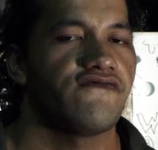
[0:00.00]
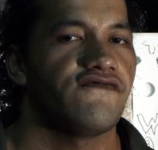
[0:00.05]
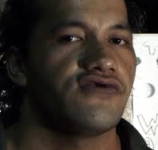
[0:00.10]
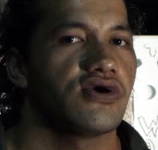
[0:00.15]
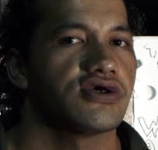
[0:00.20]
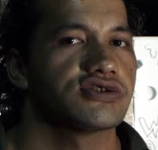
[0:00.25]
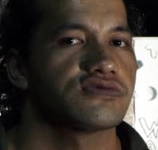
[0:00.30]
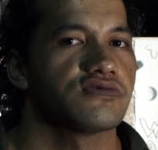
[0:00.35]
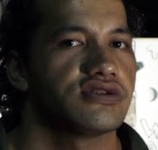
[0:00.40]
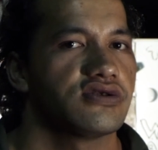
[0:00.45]
if
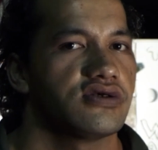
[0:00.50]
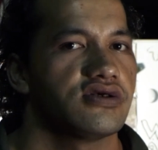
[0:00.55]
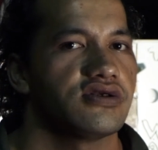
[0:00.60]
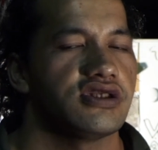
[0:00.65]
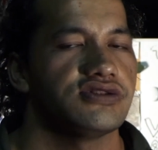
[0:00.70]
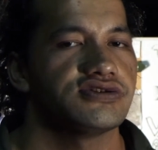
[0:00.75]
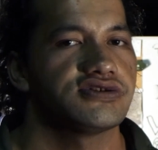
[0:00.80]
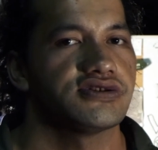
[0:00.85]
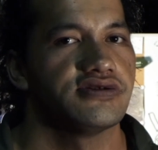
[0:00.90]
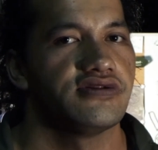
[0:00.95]
you guys want to
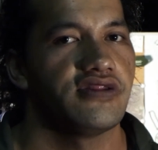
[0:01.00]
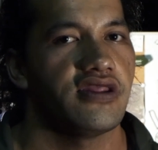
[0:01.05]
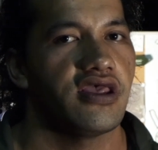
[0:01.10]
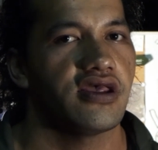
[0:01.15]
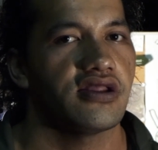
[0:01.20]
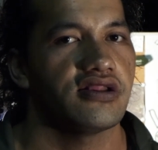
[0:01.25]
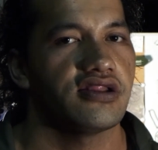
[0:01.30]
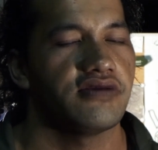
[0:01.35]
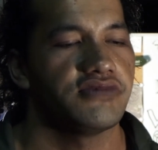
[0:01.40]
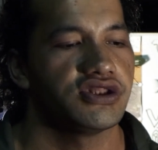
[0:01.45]
enter in
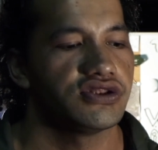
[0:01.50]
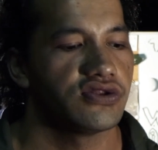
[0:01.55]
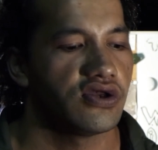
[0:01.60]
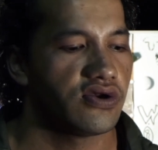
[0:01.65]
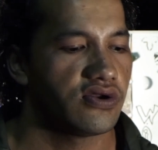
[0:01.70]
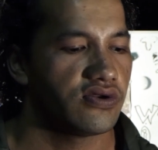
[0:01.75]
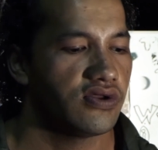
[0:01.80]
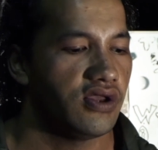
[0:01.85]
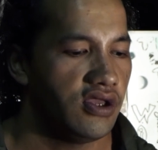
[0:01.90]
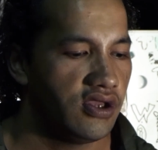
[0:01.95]
that, let me
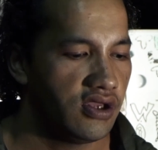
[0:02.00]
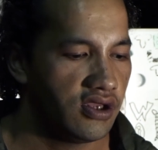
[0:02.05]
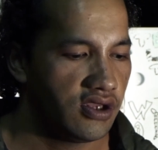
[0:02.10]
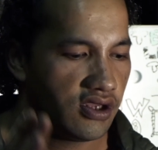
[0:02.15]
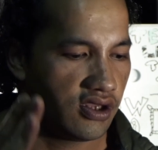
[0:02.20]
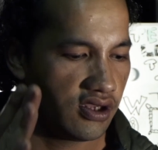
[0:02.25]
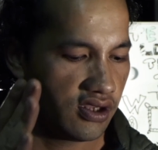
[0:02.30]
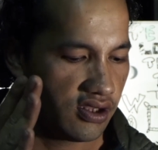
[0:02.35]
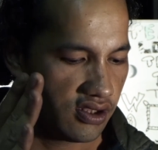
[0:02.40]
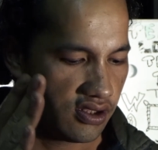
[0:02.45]
know.
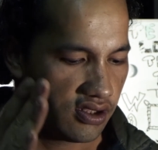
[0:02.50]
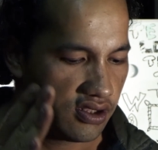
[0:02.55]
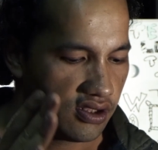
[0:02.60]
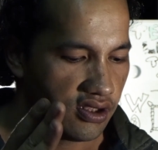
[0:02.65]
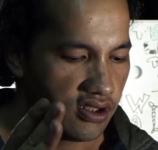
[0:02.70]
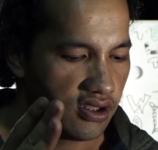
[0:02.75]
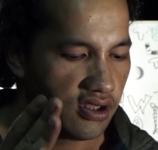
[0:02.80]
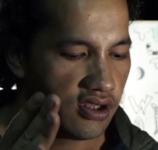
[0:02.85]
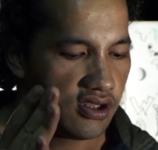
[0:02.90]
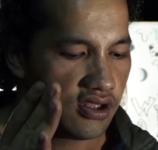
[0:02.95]

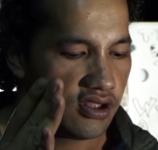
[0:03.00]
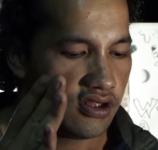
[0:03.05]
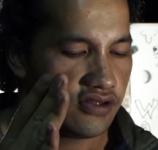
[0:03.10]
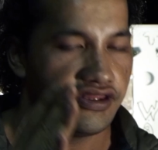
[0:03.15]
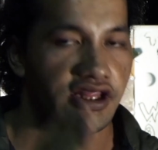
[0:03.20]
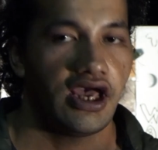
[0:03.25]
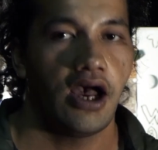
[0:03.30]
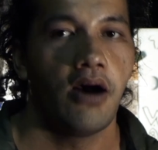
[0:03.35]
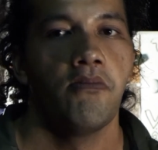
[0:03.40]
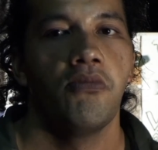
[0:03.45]

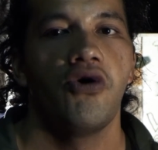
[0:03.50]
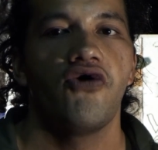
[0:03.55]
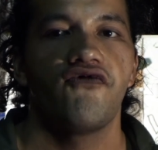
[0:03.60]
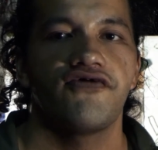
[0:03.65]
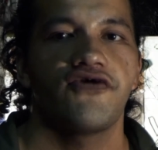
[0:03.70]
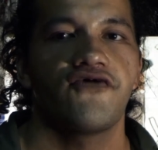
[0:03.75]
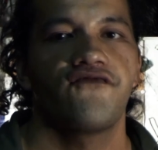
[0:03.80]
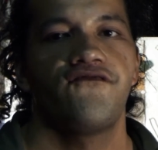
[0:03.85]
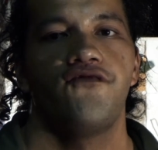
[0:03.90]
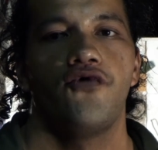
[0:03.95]
Now
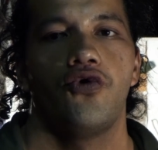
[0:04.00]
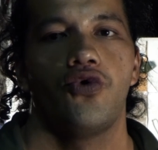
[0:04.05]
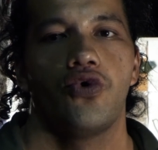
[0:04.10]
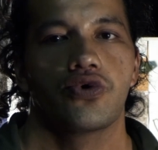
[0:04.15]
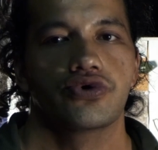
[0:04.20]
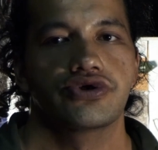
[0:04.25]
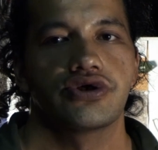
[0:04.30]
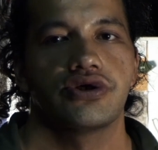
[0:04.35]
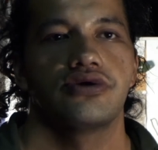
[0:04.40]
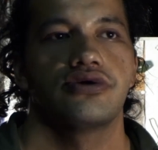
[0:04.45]
moving
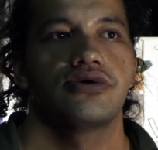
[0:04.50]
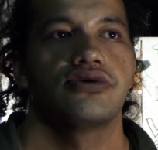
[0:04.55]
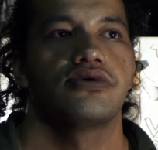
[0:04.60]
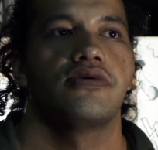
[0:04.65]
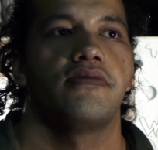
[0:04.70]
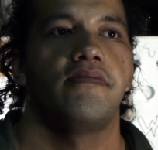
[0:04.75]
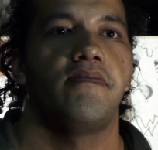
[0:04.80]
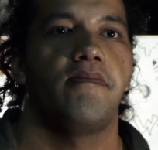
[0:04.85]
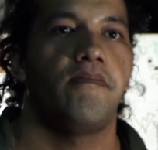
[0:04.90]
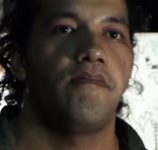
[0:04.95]
forward,
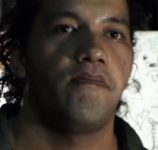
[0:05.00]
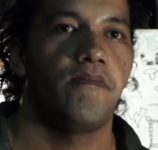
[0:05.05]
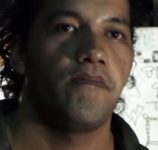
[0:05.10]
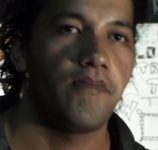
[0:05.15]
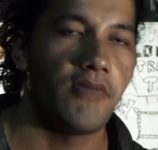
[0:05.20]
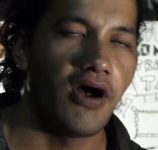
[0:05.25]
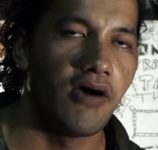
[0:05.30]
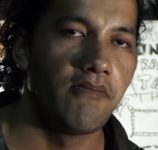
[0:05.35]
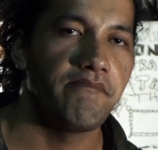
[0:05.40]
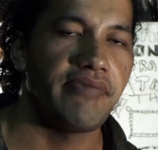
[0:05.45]

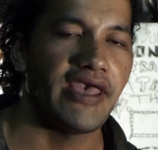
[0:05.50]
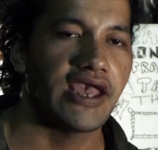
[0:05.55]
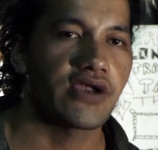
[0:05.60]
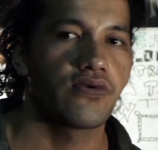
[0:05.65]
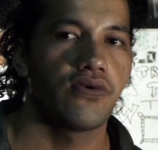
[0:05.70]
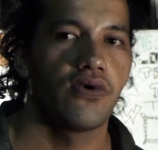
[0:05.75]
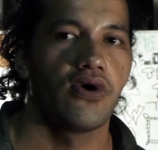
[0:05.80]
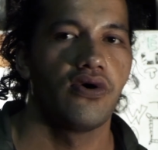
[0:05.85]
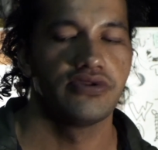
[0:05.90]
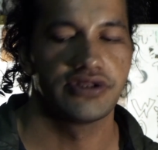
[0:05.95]
I'm
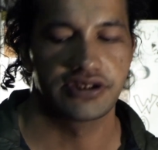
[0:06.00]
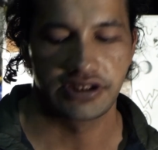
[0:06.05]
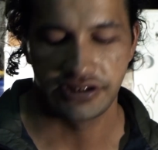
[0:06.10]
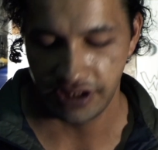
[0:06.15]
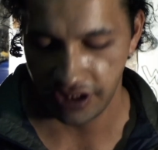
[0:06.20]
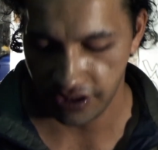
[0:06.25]
back rolling